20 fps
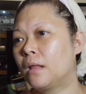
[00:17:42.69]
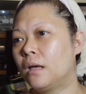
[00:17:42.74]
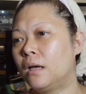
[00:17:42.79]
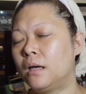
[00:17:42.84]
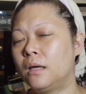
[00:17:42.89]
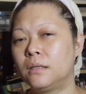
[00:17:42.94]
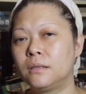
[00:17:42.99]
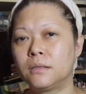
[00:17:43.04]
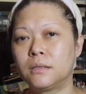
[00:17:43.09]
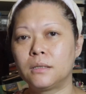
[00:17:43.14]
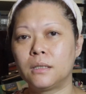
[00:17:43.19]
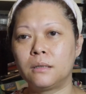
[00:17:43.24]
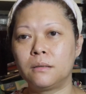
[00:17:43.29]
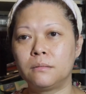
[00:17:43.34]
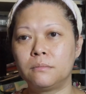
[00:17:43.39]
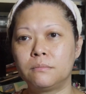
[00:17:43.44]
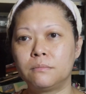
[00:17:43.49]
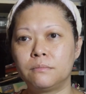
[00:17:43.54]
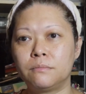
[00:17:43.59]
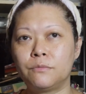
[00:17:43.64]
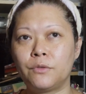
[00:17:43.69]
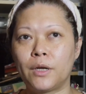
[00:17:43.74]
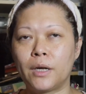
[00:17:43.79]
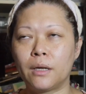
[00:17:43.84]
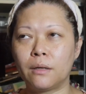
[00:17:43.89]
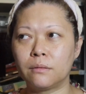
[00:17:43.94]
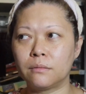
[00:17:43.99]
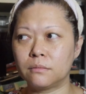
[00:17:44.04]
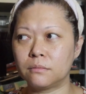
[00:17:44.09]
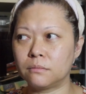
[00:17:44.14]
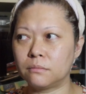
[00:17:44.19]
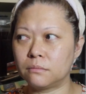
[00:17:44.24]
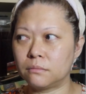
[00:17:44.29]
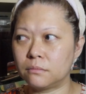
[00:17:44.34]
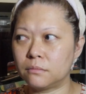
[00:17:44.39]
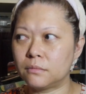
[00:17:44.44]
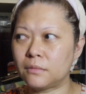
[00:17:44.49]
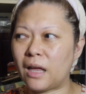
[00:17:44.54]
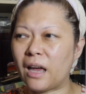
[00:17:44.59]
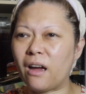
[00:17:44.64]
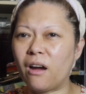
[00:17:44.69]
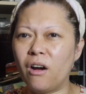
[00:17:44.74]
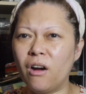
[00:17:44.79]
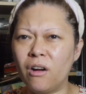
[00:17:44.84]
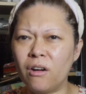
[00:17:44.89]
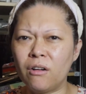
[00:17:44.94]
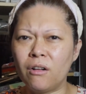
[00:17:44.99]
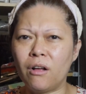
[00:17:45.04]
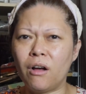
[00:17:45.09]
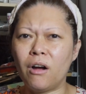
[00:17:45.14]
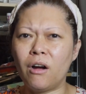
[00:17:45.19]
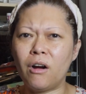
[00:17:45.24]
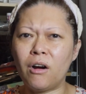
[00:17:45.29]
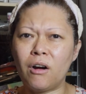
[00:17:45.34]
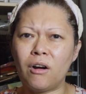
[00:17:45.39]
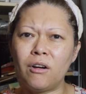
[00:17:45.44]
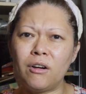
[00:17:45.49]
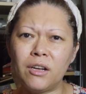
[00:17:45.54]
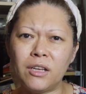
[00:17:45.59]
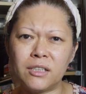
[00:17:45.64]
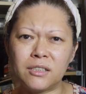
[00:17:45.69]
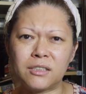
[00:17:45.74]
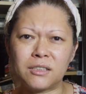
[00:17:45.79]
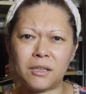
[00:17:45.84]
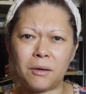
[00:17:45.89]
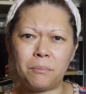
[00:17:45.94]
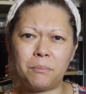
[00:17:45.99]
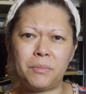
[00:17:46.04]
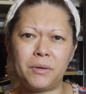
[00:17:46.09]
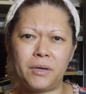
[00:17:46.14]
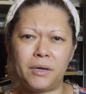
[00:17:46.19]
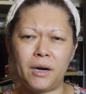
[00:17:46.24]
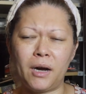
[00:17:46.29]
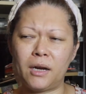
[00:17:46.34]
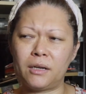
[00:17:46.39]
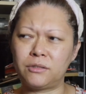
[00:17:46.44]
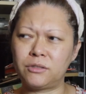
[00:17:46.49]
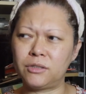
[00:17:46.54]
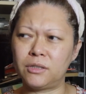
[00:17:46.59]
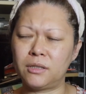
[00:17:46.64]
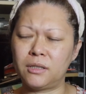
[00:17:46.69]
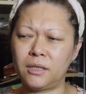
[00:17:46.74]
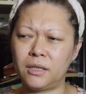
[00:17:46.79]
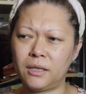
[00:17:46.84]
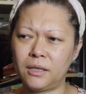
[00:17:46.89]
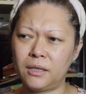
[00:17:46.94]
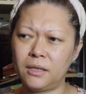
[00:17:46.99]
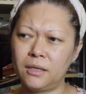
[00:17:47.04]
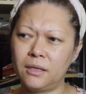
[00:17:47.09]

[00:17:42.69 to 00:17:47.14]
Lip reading: And some like early supper actually.